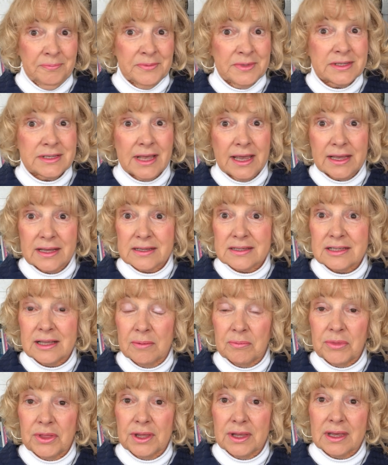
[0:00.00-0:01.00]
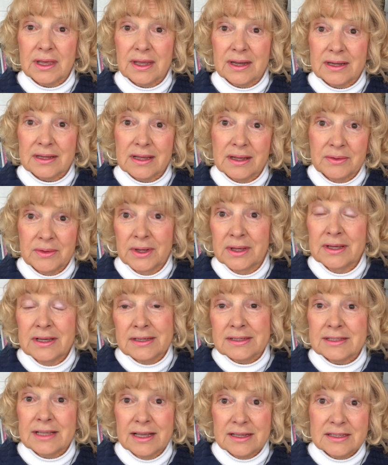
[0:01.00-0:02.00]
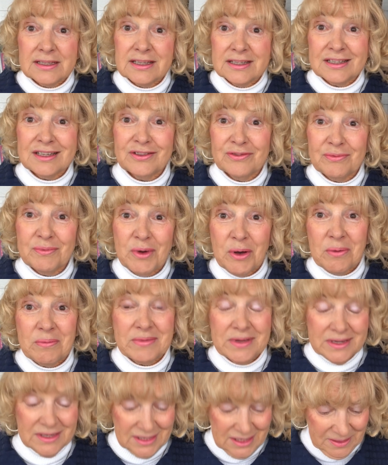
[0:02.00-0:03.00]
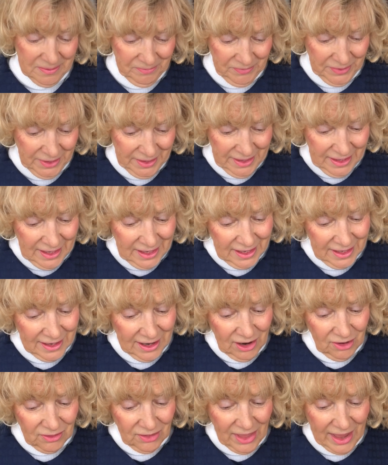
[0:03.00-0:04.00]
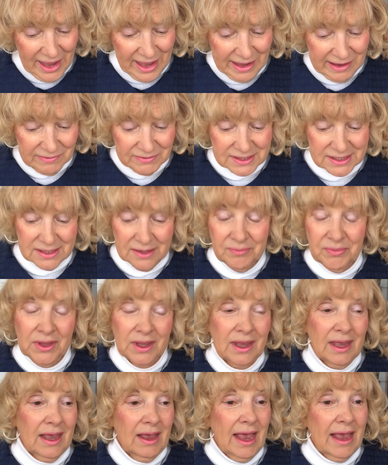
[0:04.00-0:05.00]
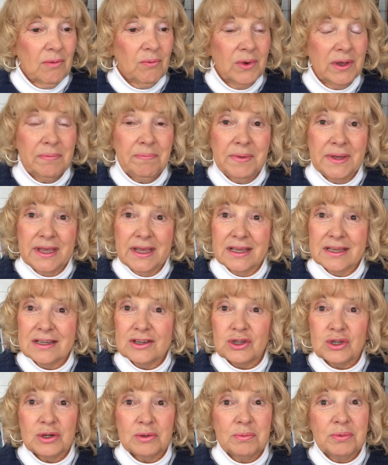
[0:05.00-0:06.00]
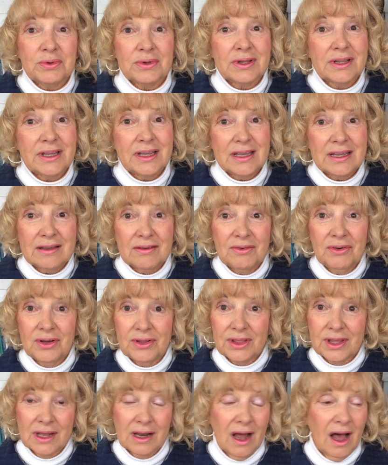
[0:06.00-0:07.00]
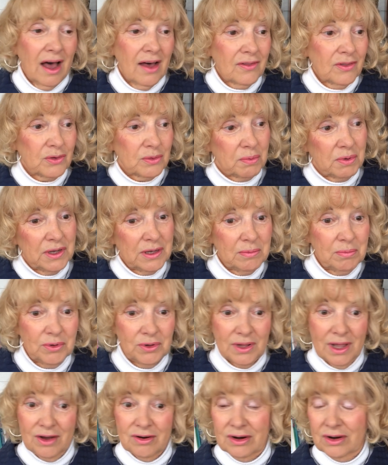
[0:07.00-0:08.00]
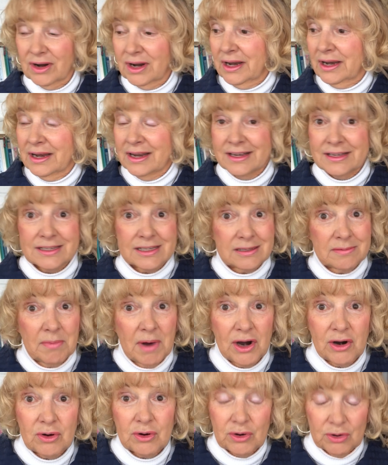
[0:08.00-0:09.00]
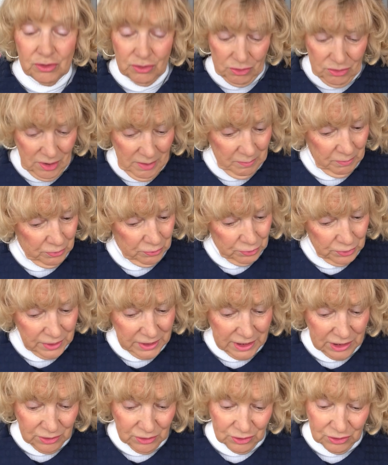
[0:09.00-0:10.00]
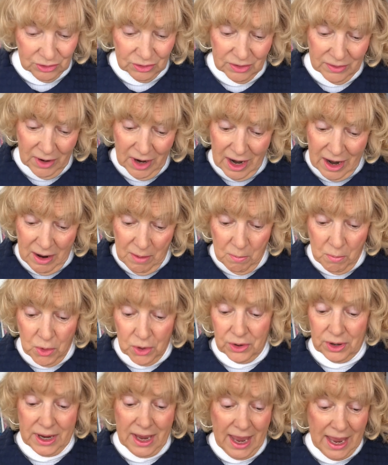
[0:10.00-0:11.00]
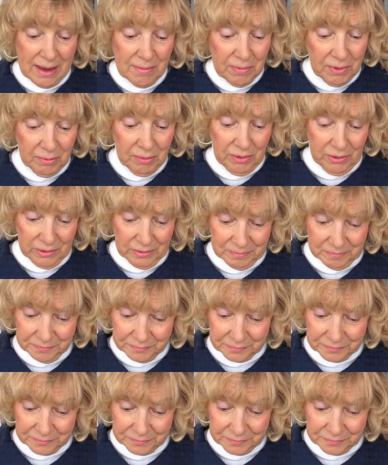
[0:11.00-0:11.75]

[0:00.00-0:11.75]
saying something at a sensitive moment in our lives, and we begin to believe that other people are smarter, prettier, more capable.